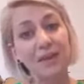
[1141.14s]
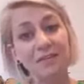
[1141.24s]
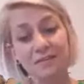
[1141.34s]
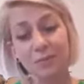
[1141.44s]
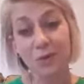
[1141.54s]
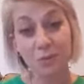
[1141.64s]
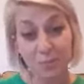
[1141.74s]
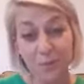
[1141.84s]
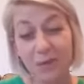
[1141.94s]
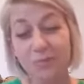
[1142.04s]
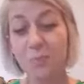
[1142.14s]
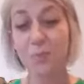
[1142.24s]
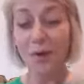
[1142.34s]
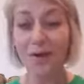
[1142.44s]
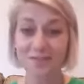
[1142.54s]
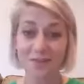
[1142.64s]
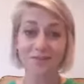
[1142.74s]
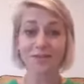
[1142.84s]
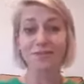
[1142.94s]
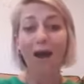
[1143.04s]
able to put ourselves
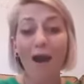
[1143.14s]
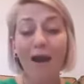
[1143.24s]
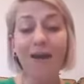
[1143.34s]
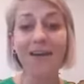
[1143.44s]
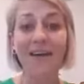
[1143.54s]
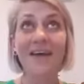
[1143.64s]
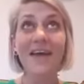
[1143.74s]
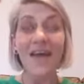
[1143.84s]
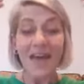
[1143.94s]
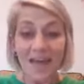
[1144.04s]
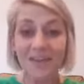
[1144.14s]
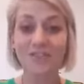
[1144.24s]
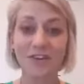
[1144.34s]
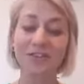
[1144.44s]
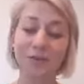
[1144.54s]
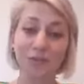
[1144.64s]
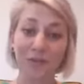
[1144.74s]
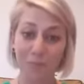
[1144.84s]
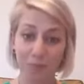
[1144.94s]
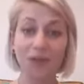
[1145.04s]
in those higher energetical
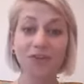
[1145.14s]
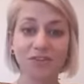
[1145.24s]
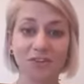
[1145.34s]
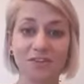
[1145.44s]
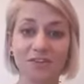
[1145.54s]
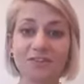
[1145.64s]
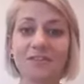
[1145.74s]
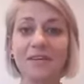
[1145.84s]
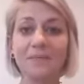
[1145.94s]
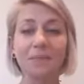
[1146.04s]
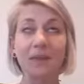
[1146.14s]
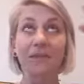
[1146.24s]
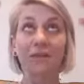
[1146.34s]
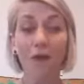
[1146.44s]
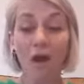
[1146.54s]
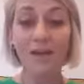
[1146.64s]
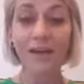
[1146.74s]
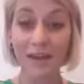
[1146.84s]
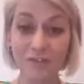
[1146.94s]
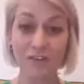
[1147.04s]
vibrations and those higher
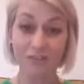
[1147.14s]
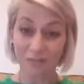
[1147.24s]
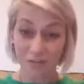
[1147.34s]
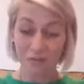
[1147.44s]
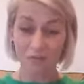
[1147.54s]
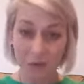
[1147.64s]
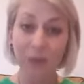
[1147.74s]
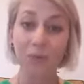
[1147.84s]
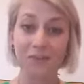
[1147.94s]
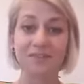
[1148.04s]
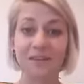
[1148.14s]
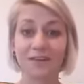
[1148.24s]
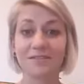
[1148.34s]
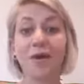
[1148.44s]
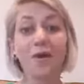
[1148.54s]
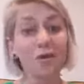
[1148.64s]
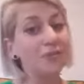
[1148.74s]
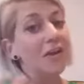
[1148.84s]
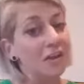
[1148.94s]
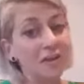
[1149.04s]
energetic frequencies
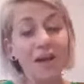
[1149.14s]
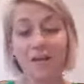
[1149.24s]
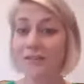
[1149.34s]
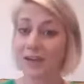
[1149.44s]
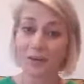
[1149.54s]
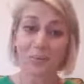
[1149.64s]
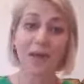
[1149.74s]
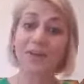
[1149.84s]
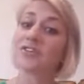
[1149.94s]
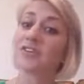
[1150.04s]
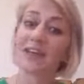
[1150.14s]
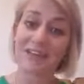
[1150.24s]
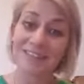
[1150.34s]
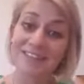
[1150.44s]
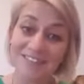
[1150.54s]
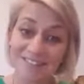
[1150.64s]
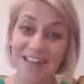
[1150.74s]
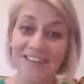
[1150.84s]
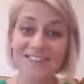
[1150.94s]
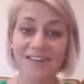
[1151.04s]
of love and compassion and
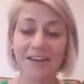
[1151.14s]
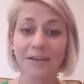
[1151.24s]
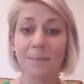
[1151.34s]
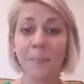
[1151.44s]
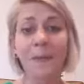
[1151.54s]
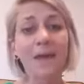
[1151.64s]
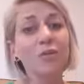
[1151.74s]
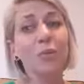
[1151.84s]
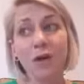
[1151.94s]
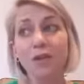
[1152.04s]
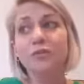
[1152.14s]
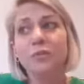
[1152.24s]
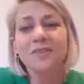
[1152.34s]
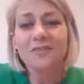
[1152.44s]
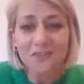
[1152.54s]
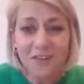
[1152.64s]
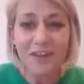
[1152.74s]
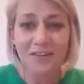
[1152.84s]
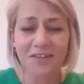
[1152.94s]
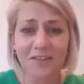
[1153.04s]
understanding, and the world wouldn't
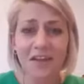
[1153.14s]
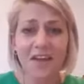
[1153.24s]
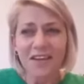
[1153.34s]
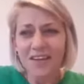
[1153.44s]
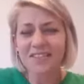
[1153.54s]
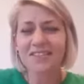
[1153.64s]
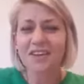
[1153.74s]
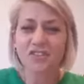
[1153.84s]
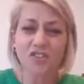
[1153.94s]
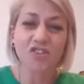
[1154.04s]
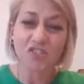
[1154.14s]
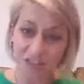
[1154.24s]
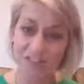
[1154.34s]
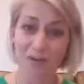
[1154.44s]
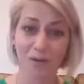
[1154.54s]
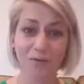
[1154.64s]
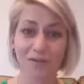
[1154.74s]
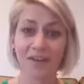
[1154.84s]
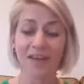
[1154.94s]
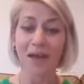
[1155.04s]
feel like such a shithole.
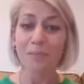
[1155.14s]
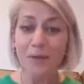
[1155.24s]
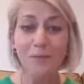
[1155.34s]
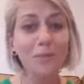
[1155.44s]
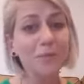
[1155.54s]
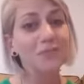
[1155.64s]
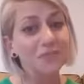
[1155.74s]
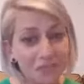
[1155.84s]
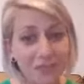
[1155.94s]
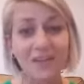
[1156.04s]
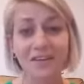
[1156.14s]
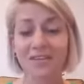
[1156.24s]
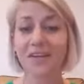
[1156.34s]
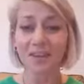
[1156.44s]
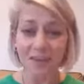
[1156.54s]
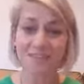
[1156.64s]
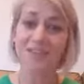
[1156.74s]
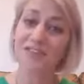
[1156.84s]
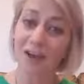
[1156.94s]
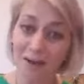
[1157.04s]
And people wouldn't feel like
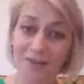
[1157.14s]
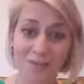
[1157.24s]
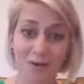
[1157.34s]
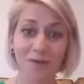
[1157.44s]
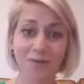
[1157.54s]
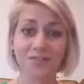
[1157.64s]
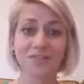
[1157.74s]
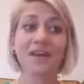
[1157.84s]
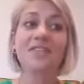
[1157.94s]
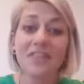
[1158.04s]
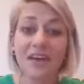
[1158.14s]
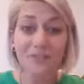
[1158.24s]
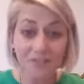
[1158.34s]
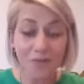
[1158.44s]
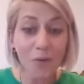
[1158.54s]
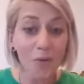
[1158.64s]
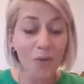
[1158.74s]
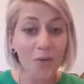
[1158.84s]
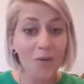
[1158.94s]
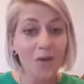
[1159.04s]
such assholes. And
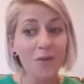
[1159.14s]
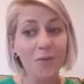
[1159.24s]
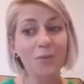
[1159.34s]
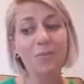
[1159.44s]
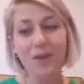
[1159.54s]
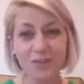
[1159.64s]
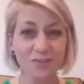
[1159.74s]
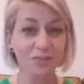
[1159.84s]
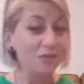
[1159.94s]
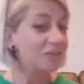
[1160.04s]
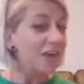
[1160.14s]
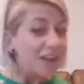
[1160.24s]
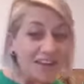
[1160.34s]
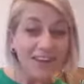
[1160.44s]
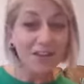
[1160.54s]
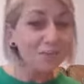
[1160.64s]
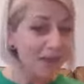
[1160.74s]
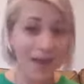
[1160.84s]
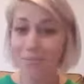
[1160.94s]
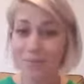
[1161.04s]
therefore, we might just feel a little bit
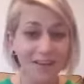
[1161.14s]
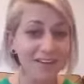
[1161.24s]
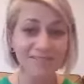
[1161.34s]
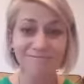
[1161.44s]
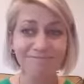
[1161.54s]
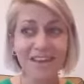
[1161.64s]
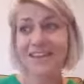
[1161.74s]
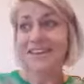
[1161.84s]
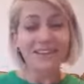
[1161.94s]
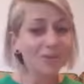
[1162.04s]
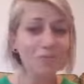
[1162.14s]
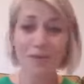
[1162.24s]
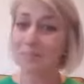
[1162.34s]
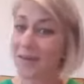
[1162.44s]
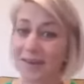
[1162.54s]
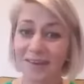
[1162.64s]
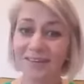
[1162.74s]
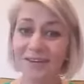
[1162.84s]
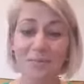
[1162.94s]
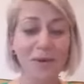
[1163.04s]
happier and a little bit better
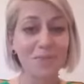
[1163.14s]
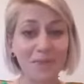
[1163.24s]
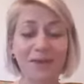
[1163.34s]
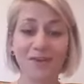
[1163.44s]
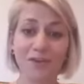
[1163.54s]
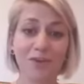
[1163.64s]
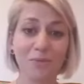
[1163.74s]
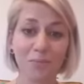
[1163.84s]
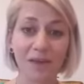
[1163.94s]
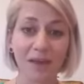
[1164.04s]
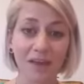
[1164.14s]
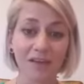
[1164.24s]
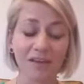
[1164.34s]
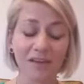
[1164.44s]
about being a human being.